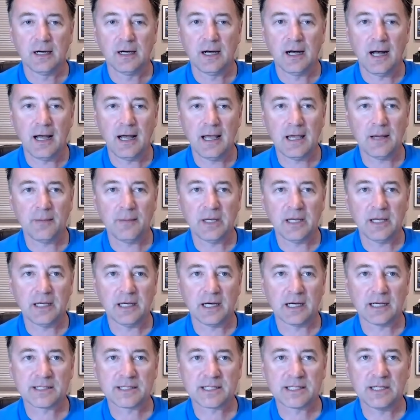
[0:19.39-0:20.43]
I am a
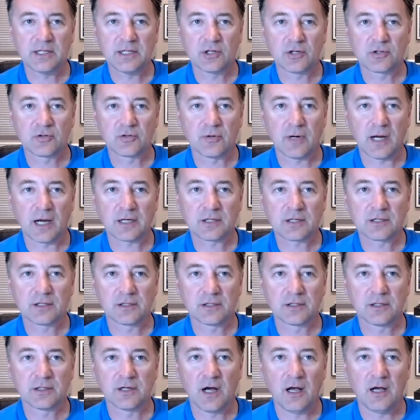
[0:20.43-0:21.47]
uh, senior
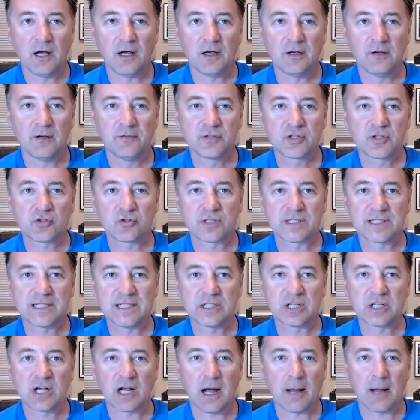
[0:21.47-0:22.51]
director of
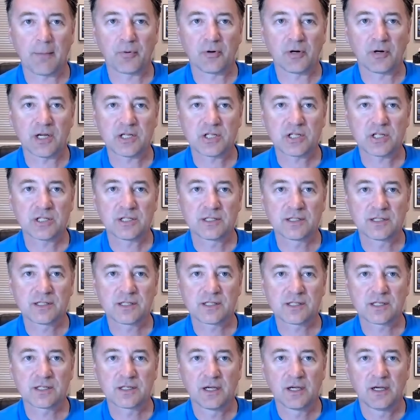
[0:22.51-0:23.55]
strategic
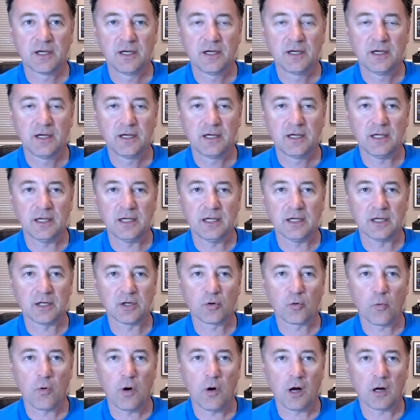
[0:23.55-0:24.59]
operations in
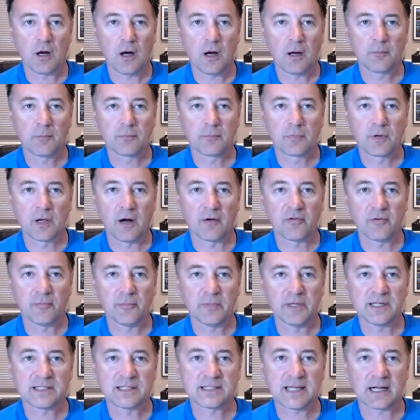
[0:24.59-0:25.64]
Qualcomm
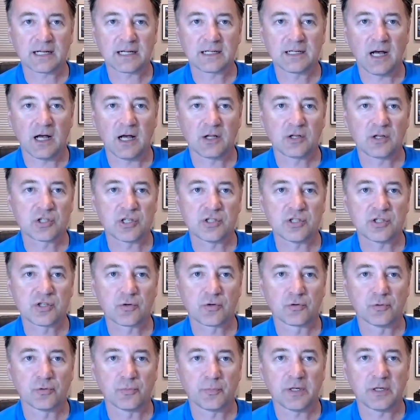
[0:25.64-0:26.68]
Government Technologies
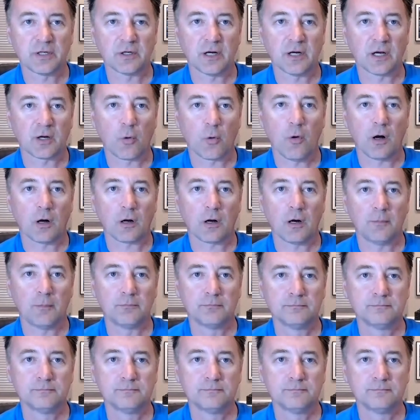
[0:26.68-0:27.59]
Group here at Qualcomm.